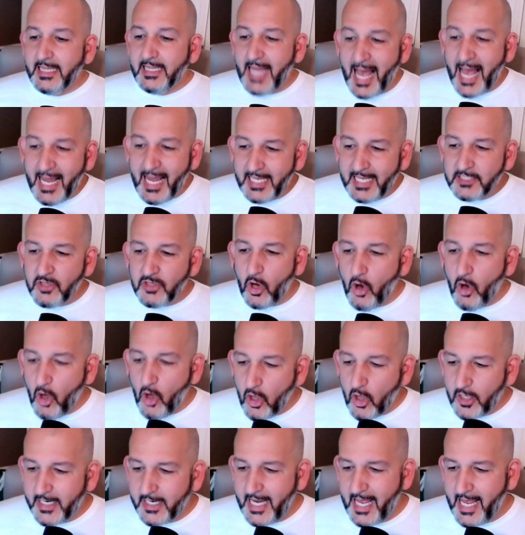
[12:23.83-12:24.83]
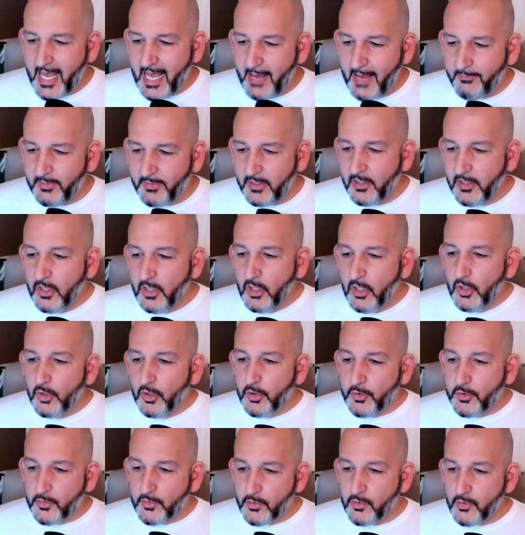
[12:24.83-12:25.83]
That is all going to happen
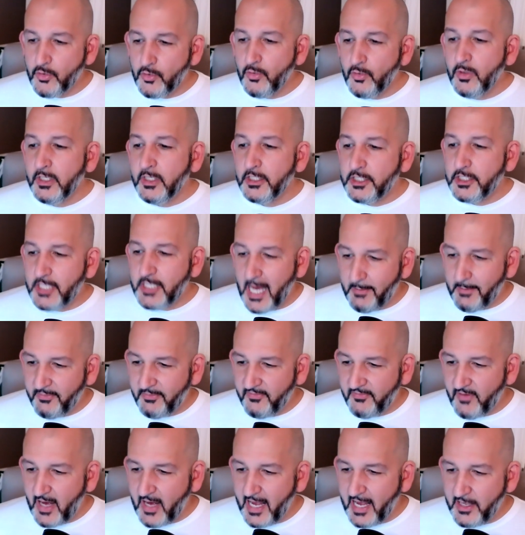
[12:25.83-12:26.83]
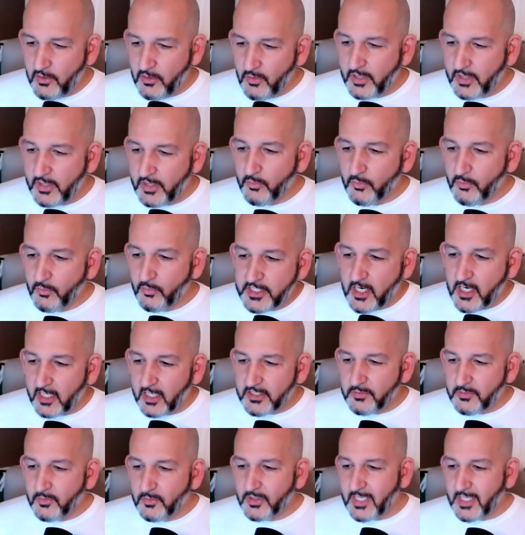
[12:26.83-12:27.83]
through Shopify. You can reach
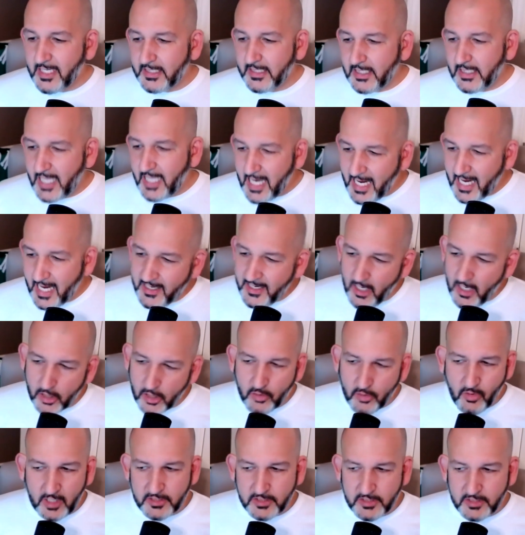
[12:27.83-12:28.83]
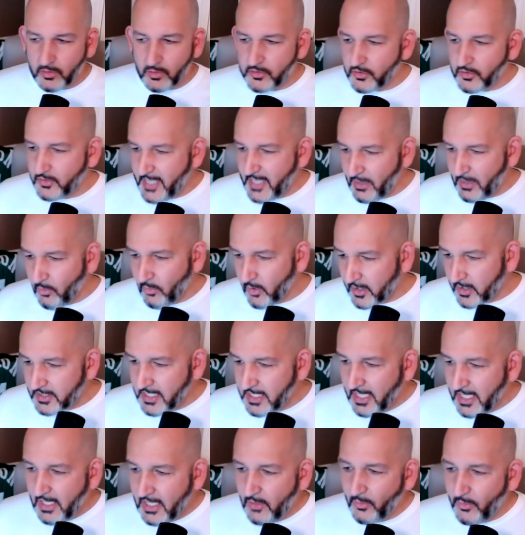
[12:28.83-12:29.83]
customers online, across social
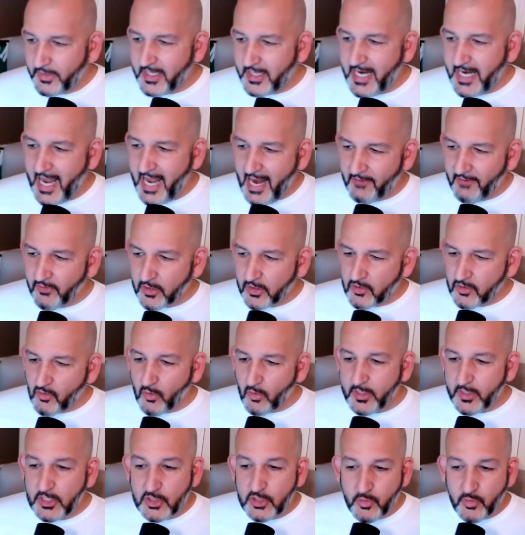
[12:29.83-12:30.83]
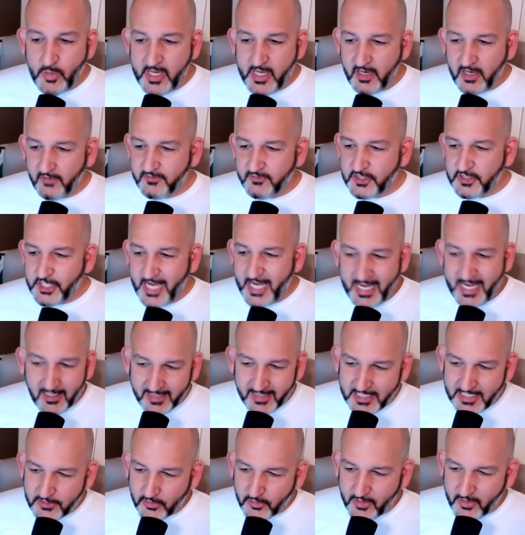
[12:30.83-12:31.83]
networks, with an ever-growing suite of
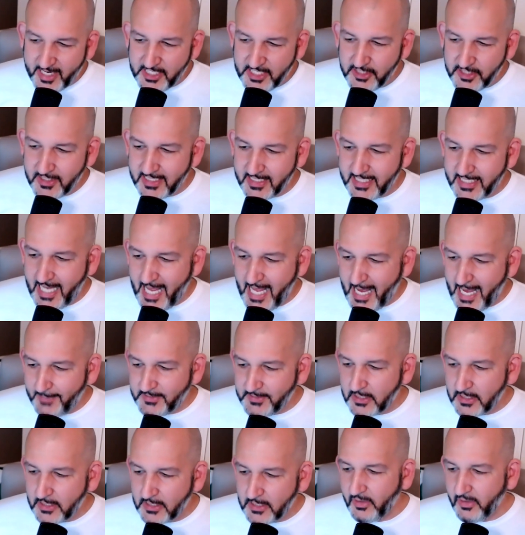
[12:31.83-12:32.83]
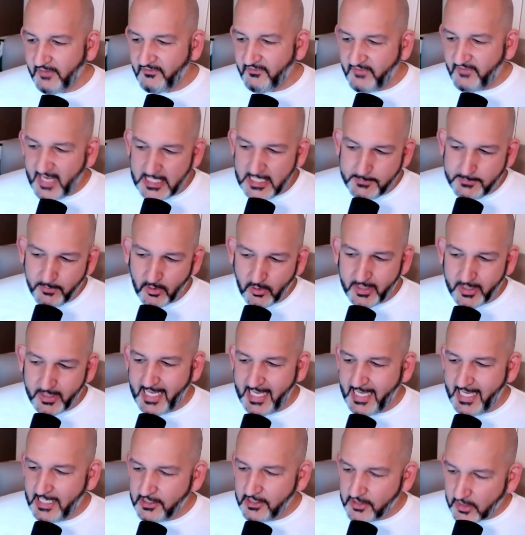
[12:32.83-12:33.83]
channel integrations and apps, including Facebook,
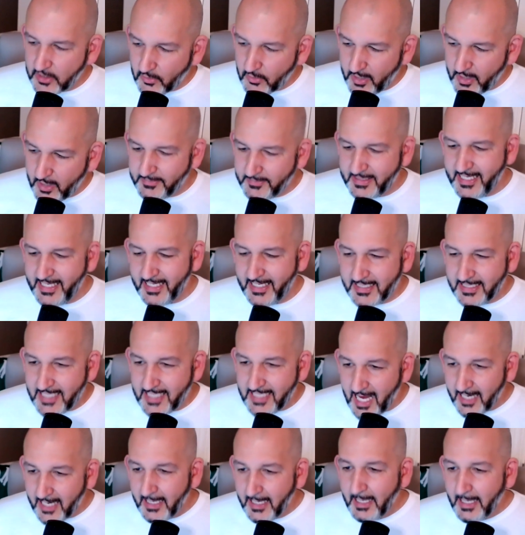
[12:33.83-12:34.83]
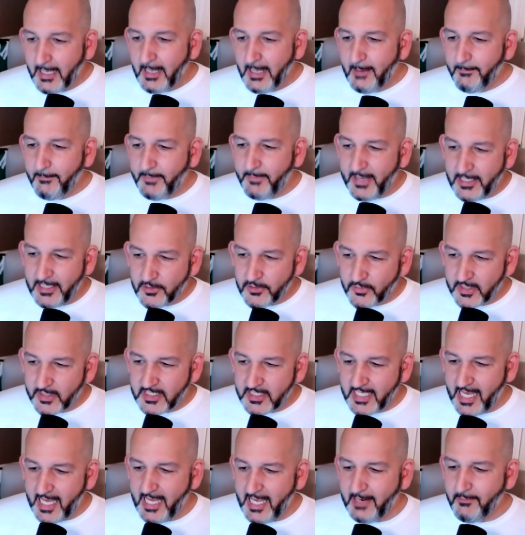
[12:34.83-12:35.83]
Instagram, TikTok,
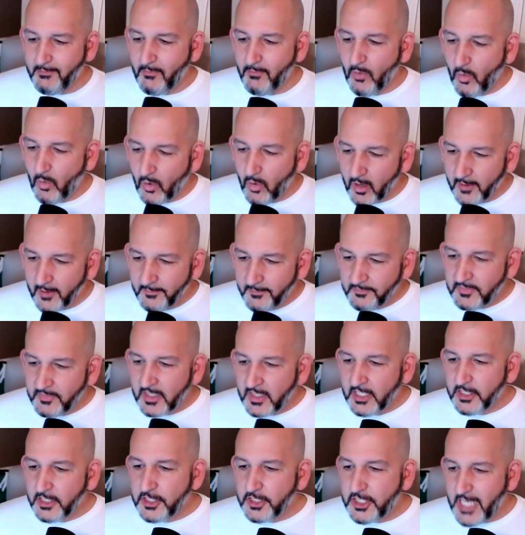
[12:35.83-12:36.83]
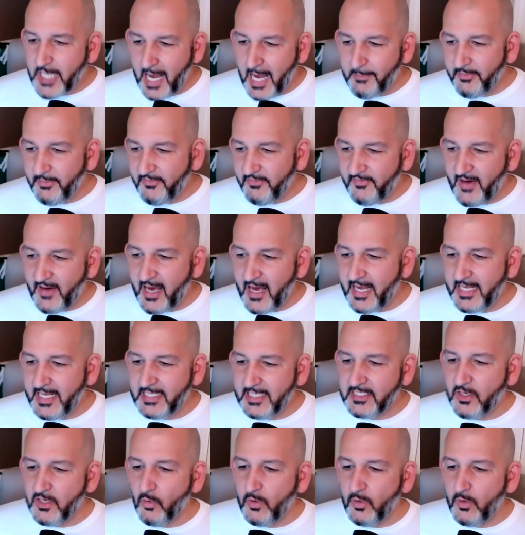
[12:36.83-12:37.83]
Pinterest, and more. Shopify
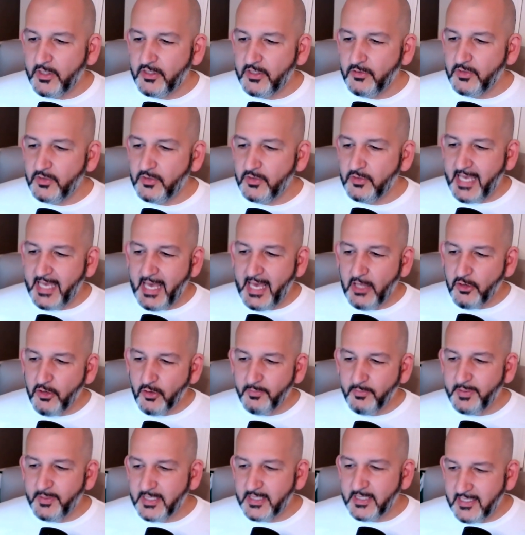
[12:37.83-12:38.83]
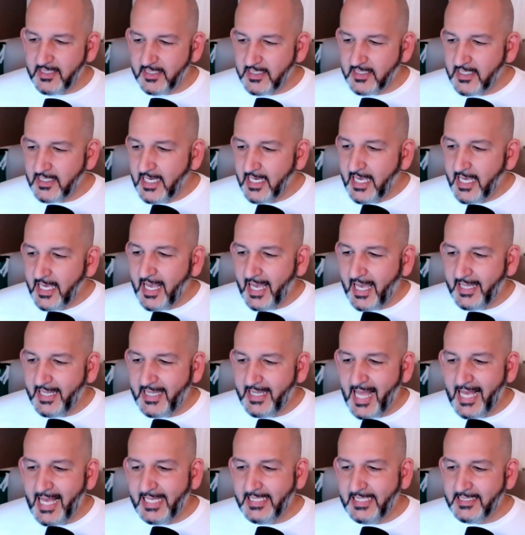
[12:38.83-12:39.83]
is going to scale your business,
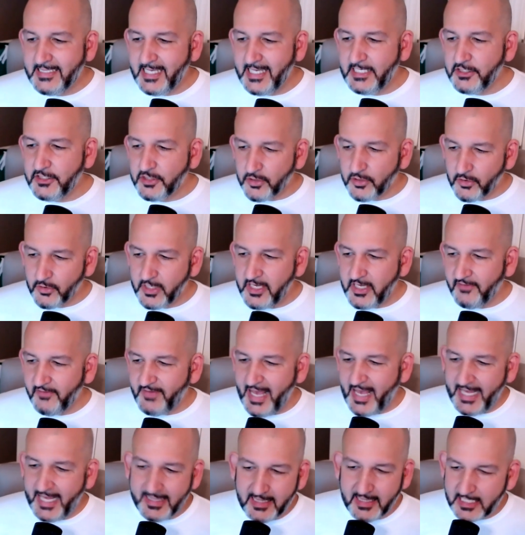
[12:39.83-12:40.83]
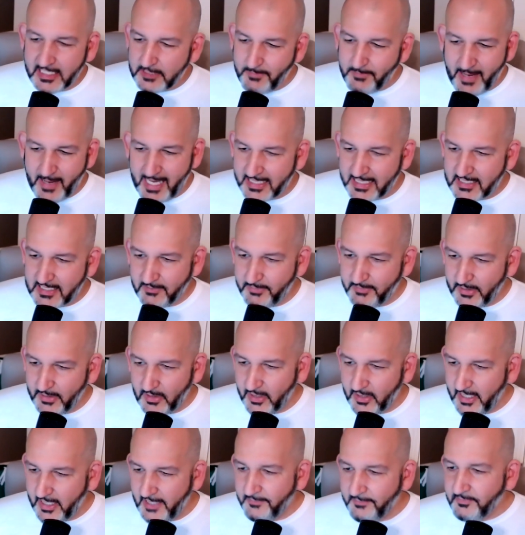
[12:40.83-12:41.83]
and that is a journey of endless
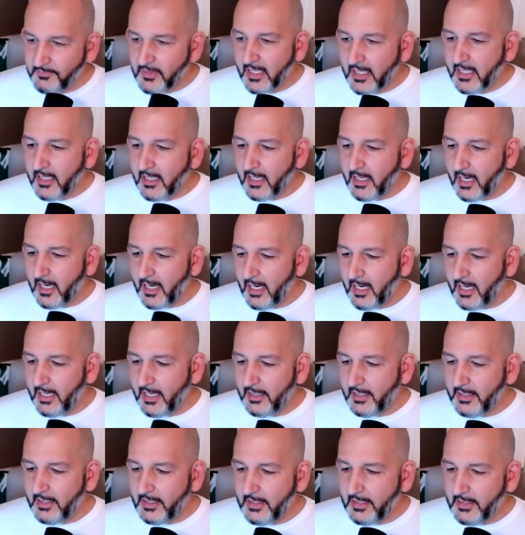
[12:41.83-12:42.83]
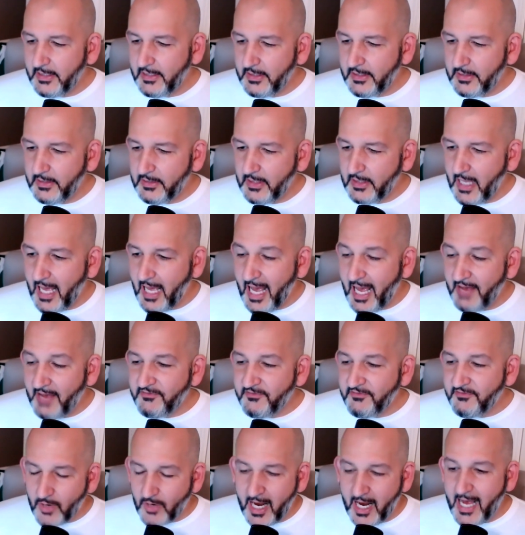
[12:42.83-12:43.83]
possibility.
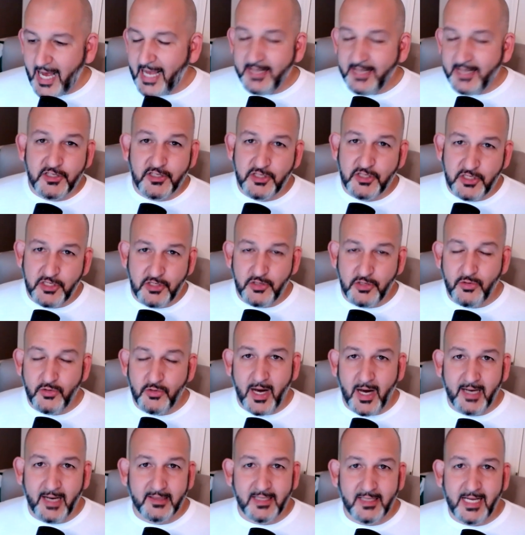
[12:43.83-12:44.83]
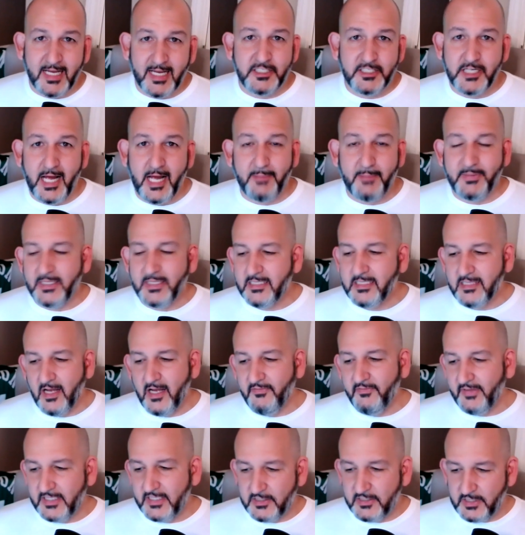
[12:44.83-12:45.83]
I've tried to do online shopping
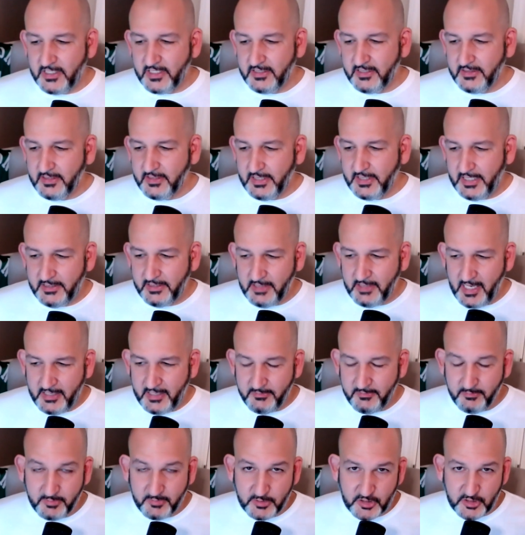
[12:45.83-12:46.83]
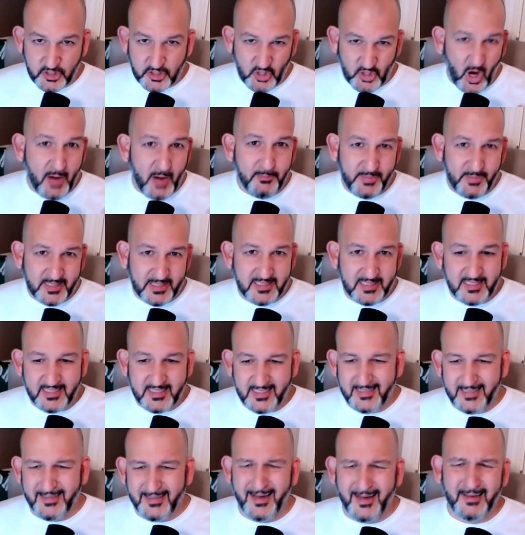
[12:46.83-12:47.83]
stuff and start
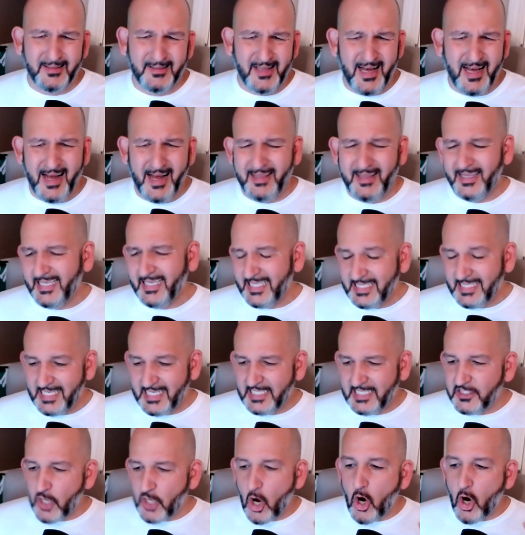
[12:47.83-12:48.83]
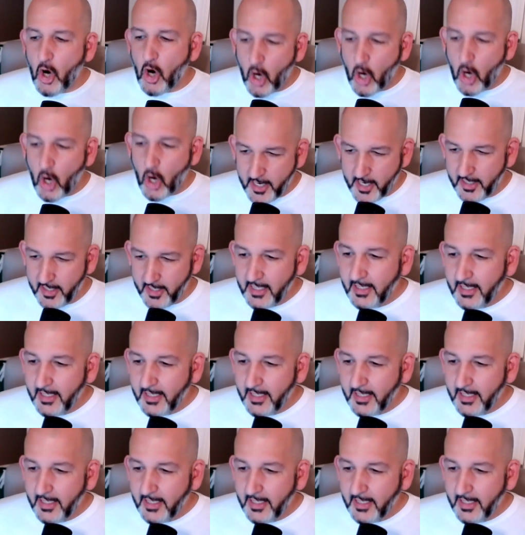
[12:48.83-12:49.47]
businesses online. Like, it's hard,